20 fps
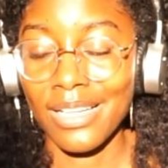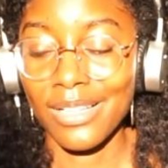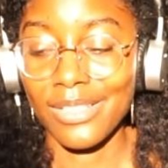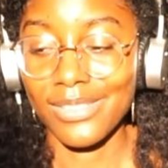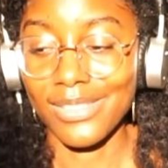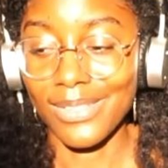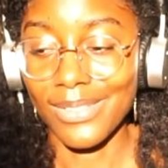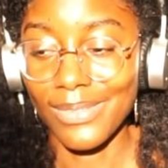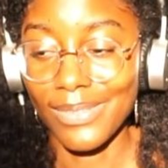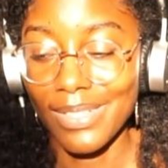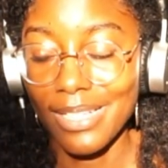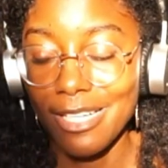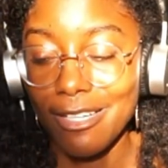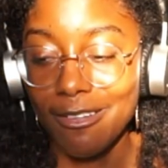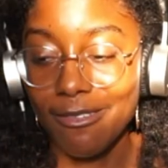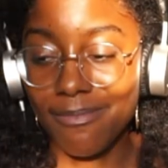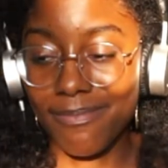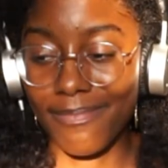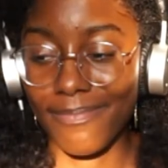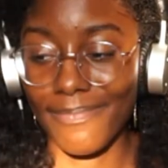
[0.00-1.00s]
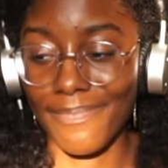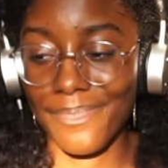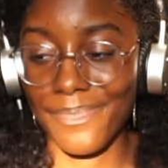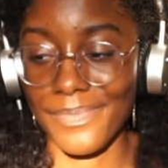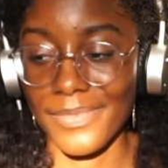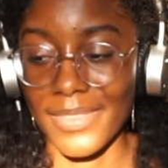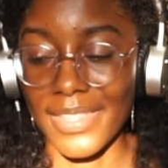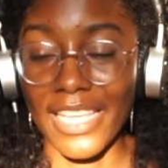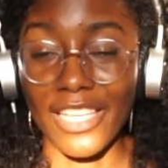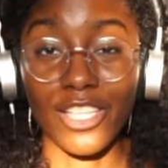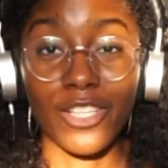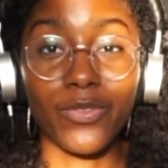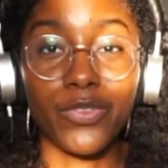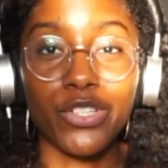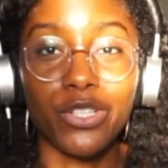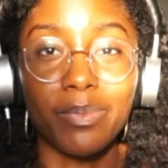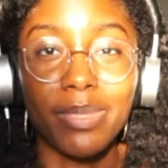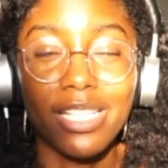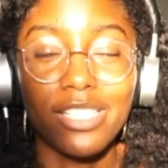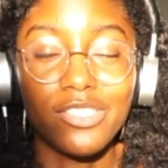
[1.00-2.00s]
So um, thank you for
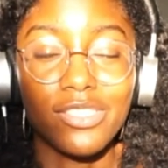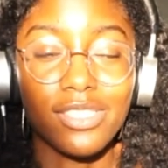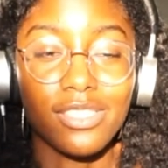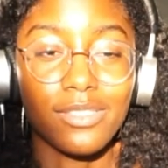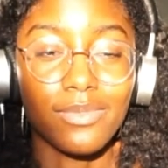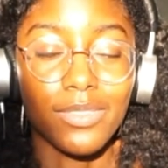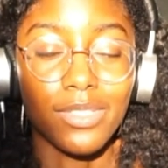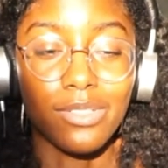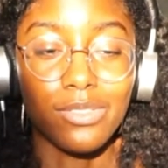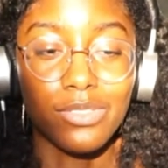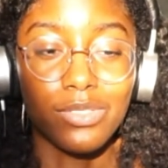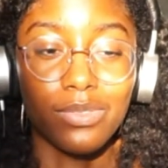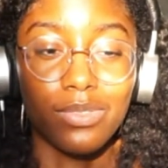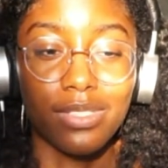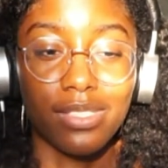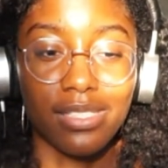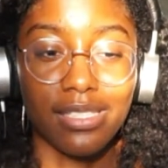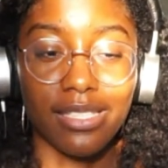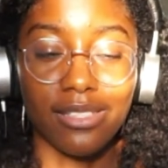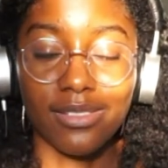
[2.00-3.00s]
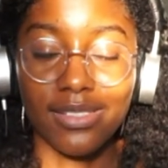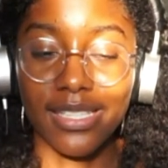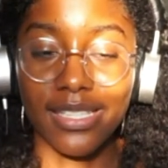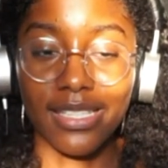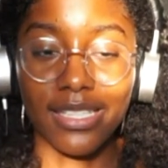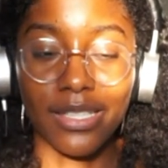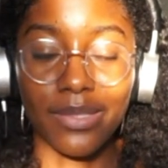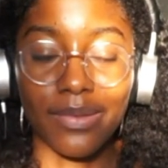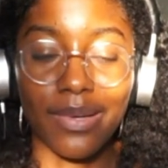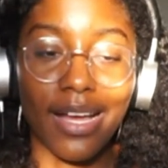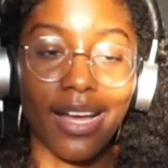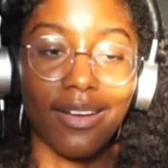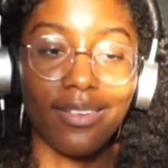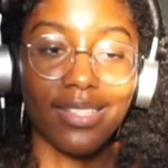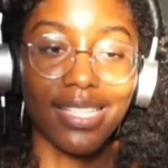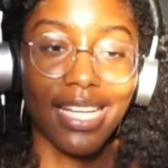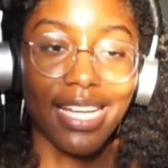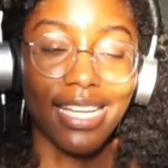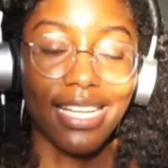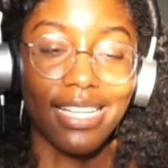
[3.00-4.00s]
your patience, for those who are still sticking
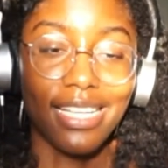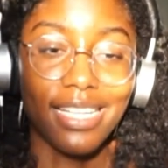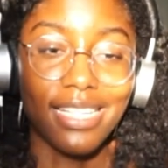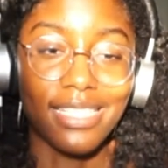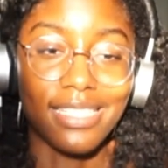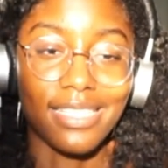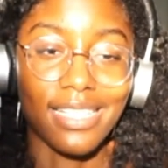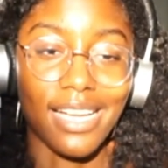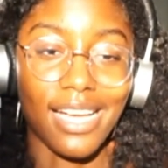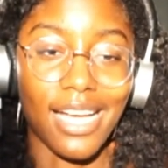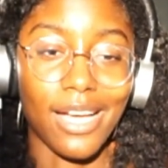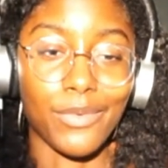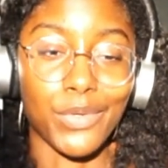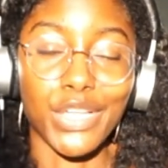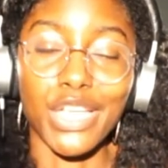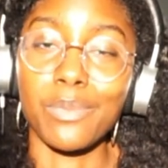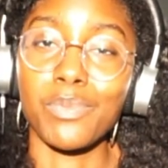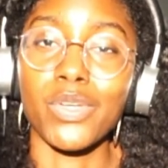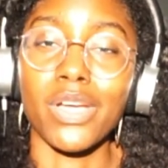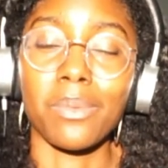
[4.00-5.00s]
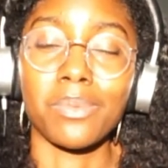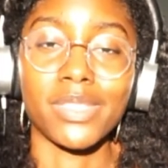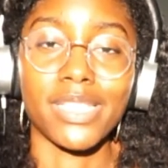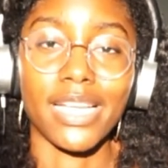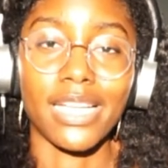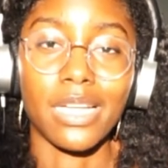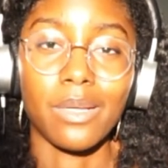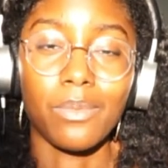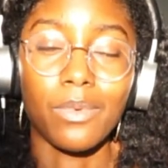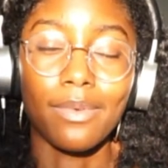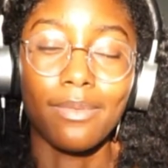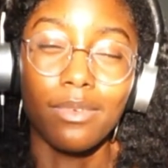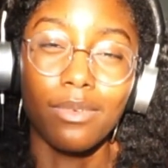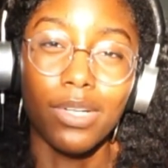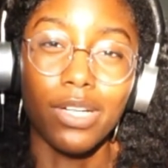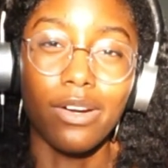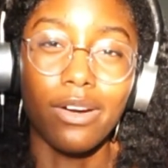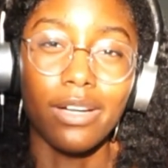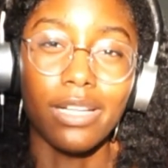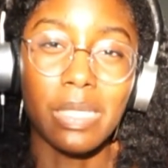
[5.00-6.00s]
around, and I will keep you updated
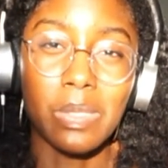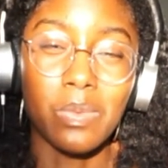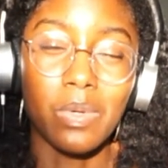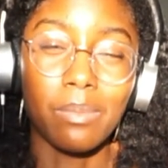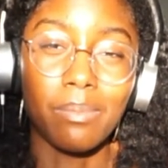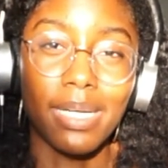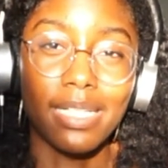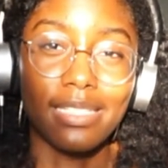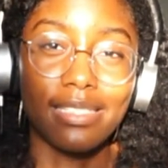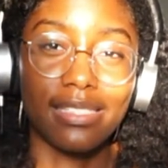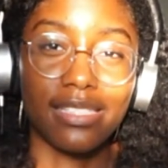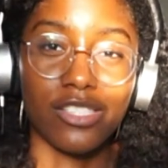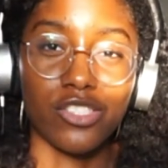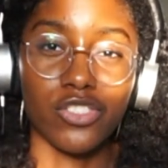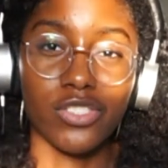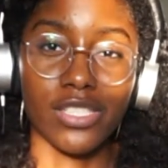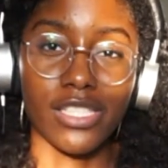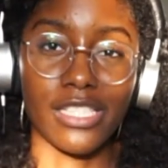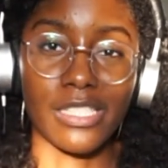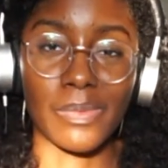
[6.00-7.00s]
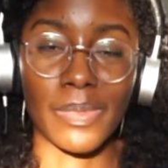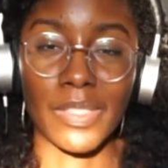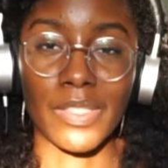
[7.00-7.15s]
regarding what my decision is.